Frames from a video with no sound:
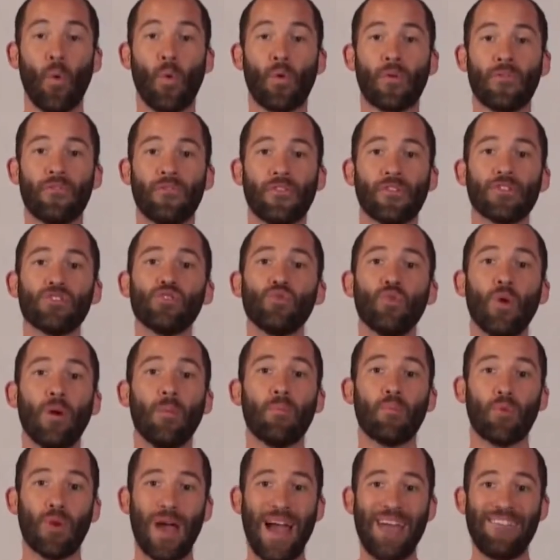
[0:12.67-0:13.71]
or Virtual
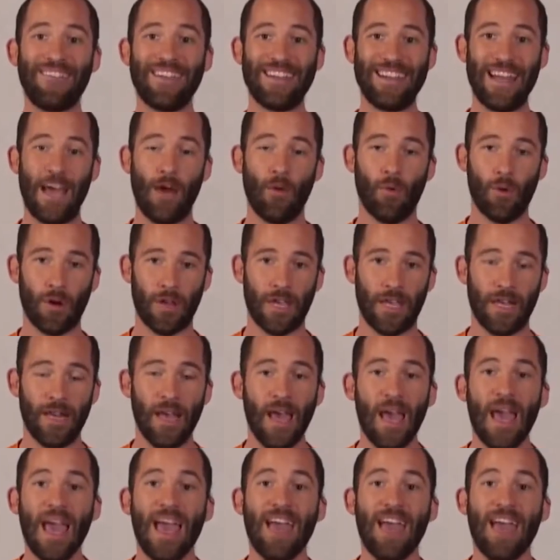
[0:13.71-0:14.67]
Private Networking.